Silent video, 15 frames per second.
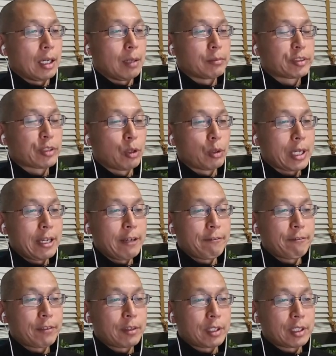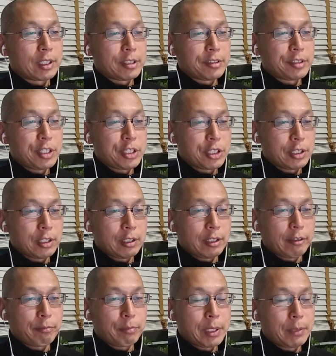So if the decision
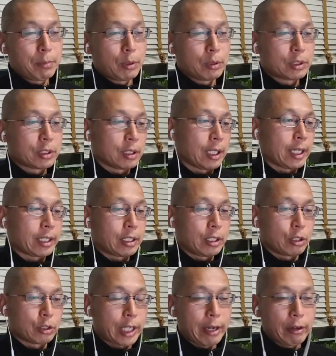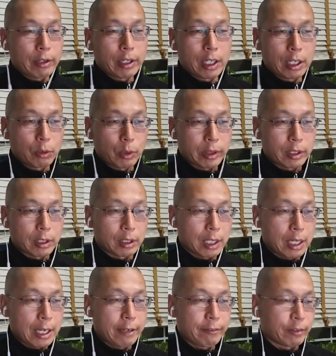of people to carry on with their
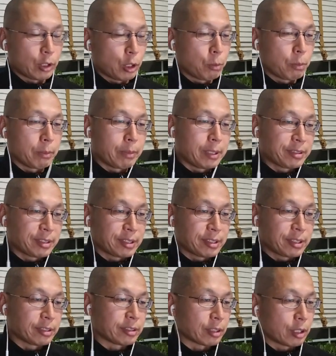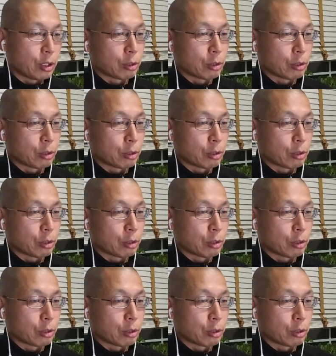life and open businesses and go to